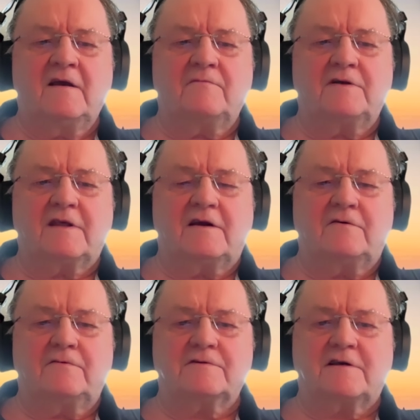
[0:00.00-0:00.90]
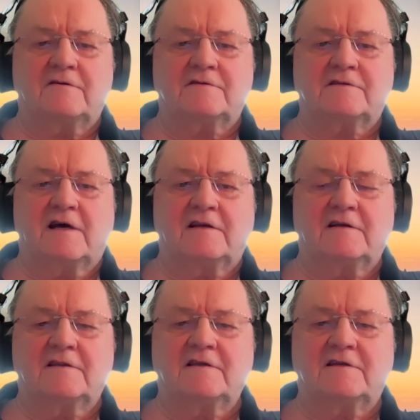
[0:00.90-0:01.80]
but they also
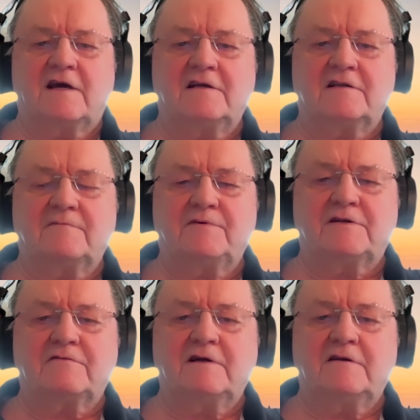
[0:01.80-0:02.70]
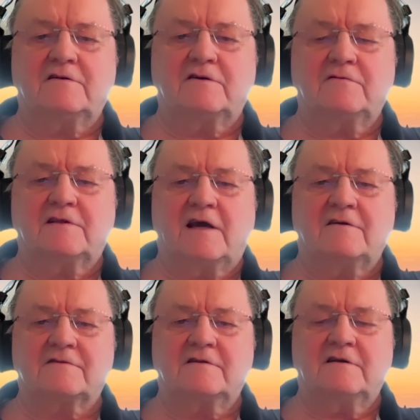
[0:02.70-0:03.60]
studied the data between
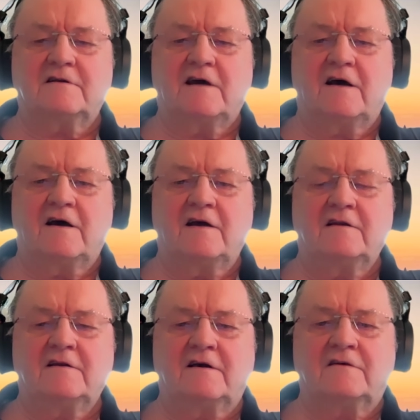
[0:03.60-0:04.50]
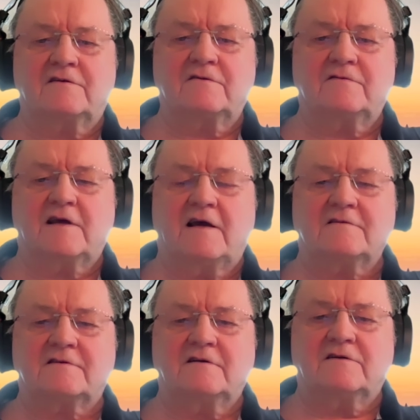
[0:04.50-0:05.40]
2009 and
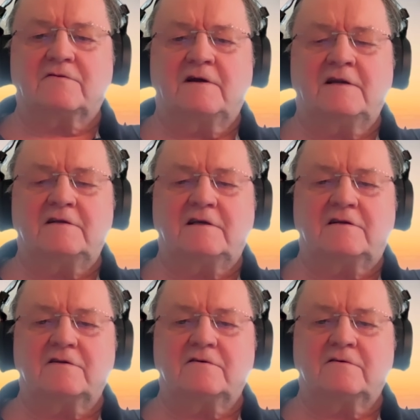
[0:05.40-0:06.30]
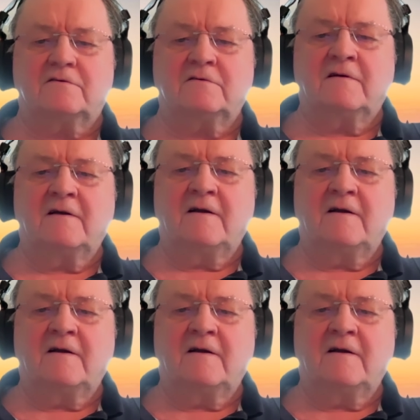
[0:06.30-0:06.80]
2022